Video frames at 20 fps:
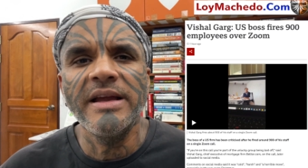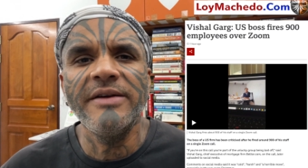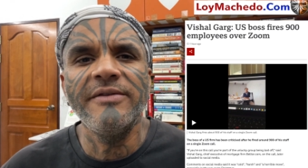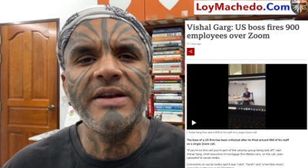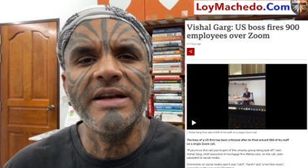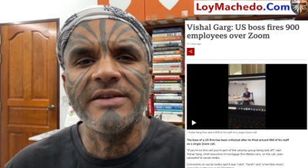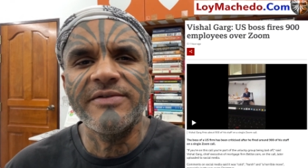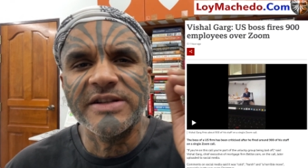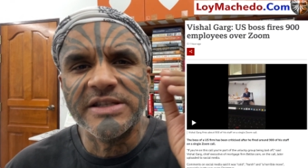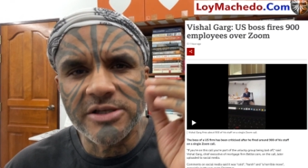
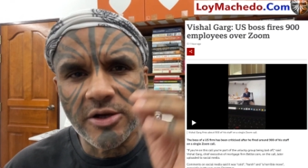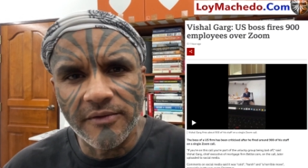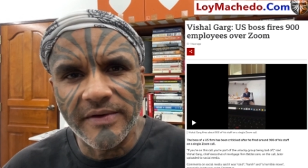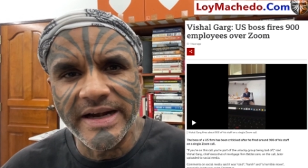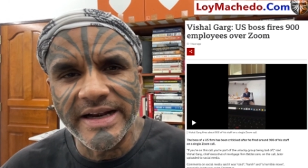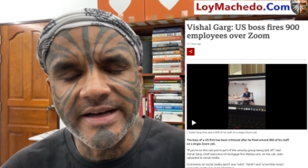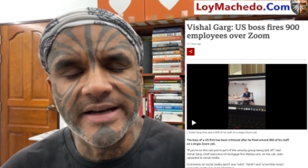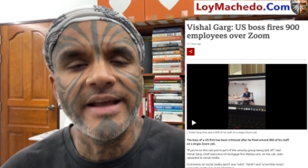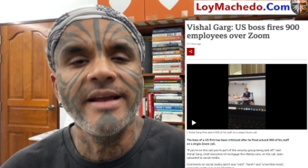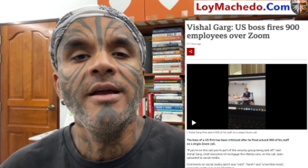Even if it's your
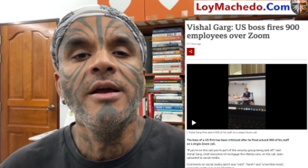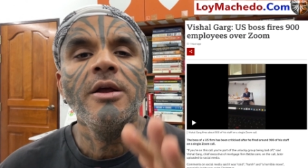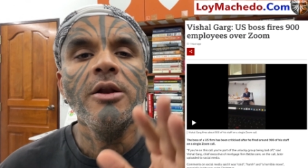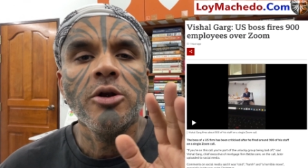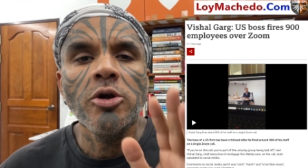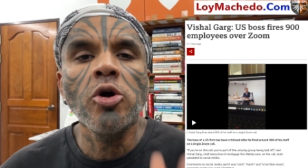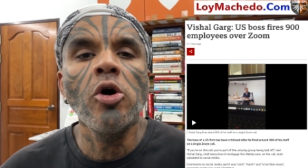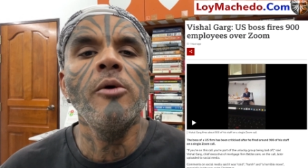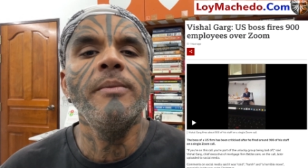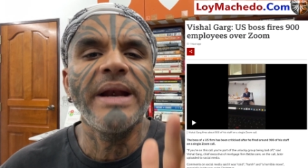wedding day,
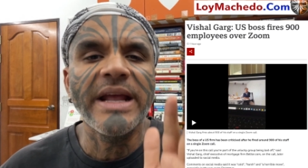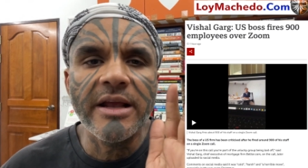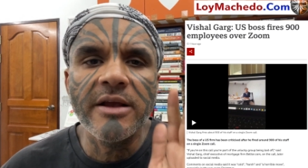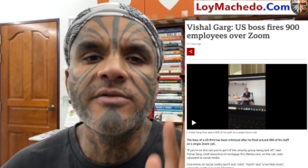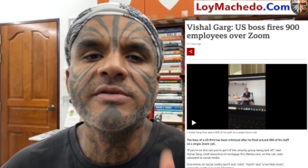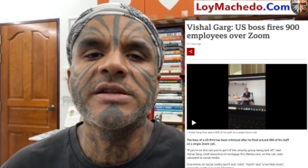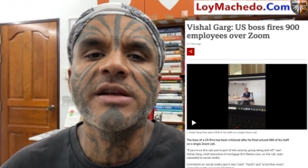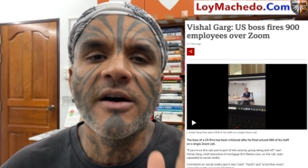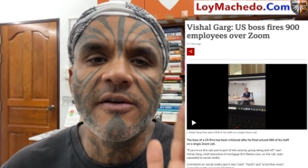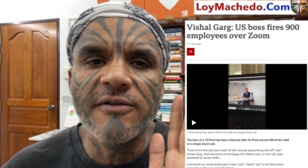nobody
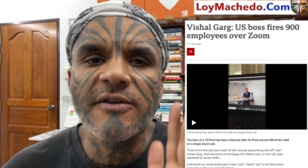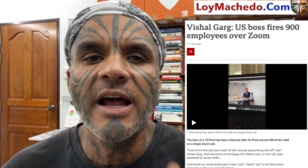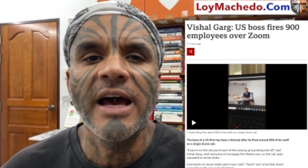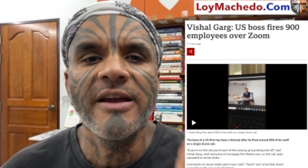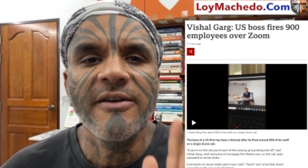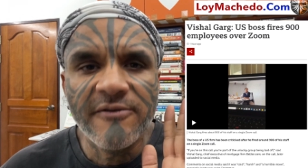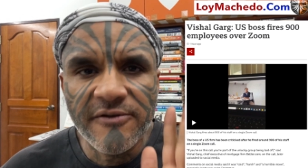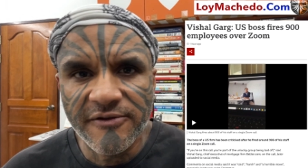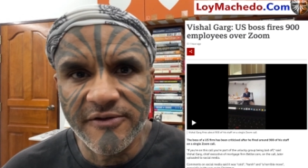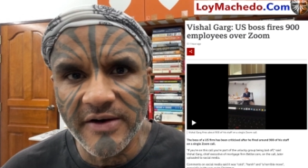gives a
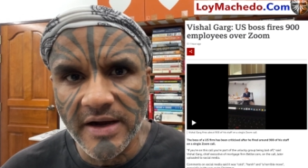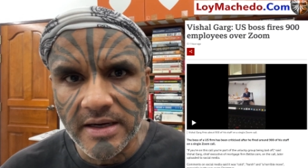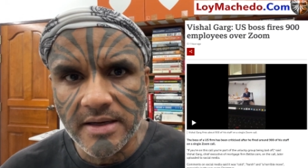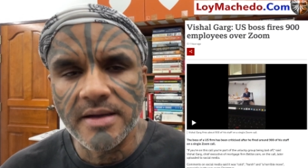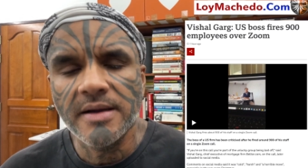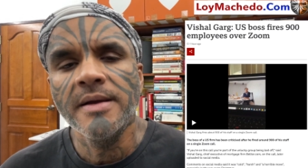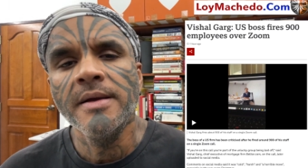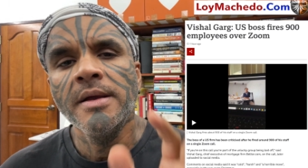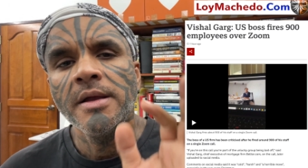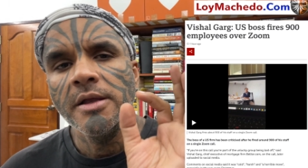flying
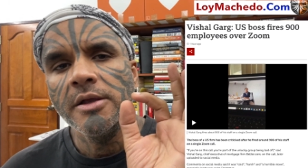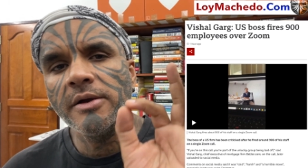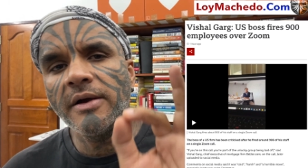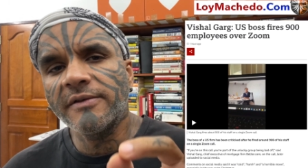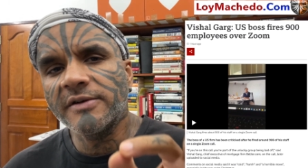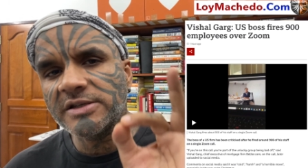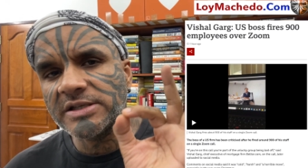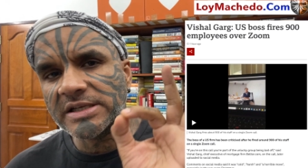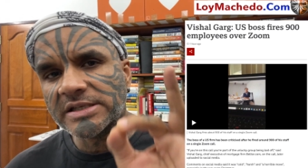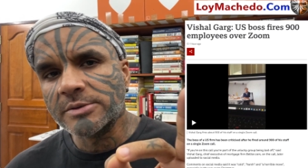fuck. You
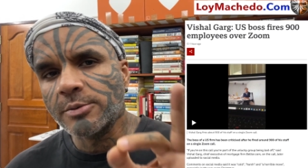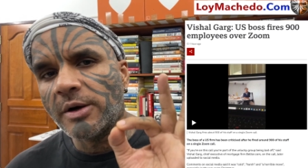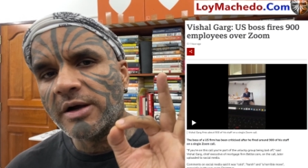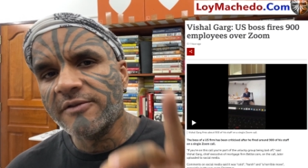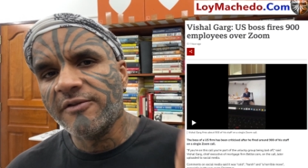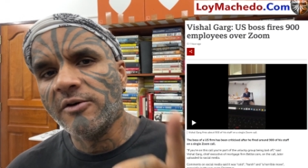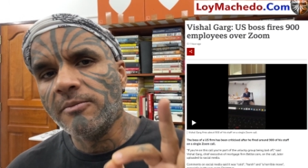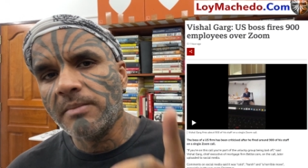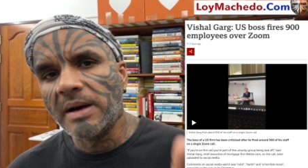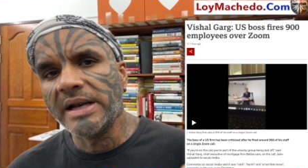have to just
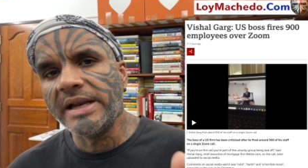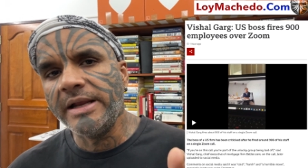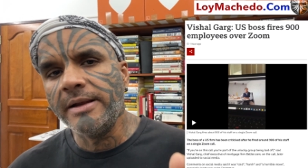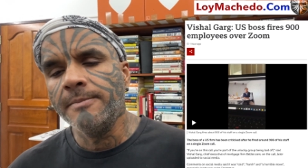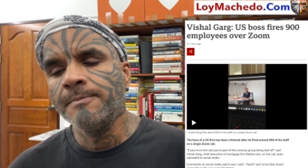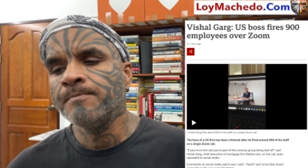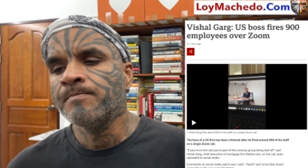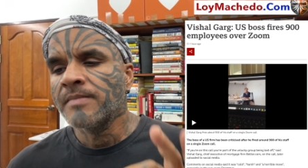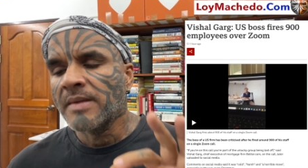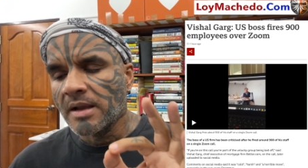work for
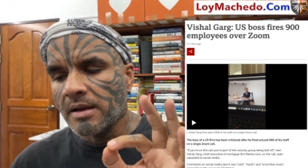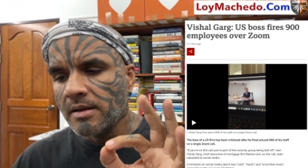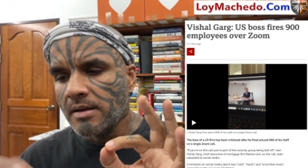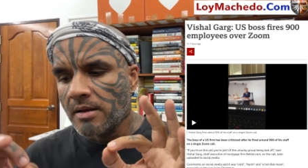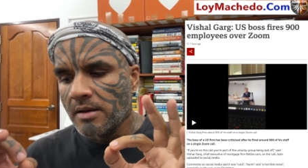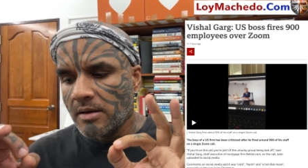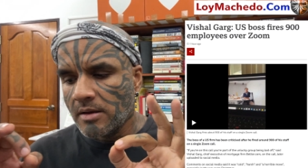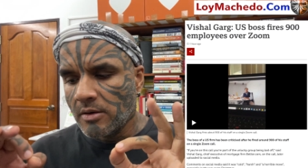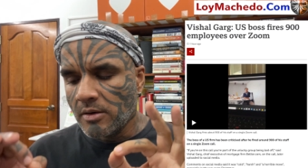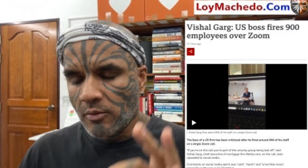money.
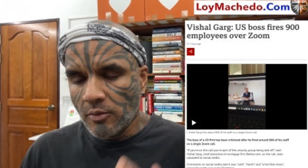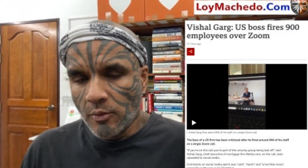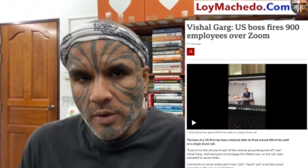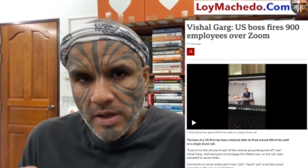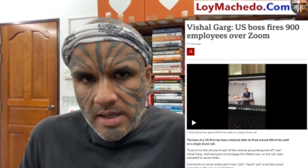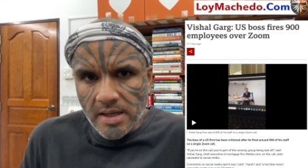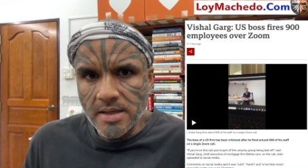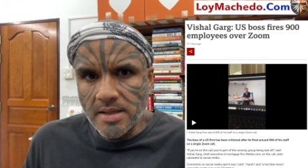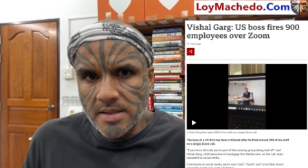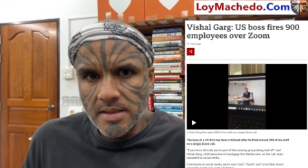
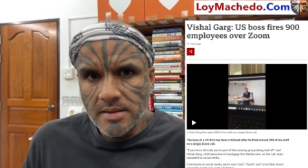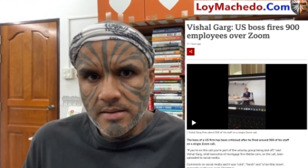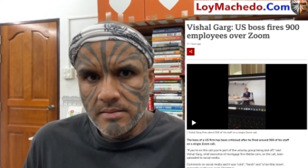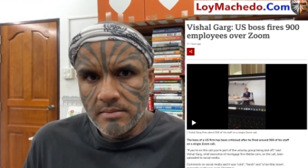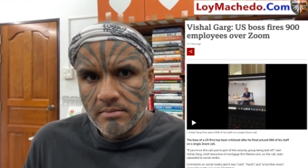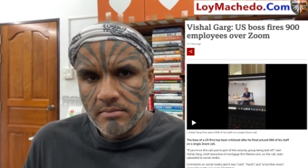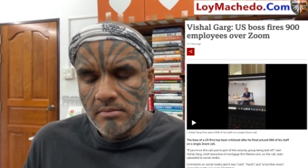Work.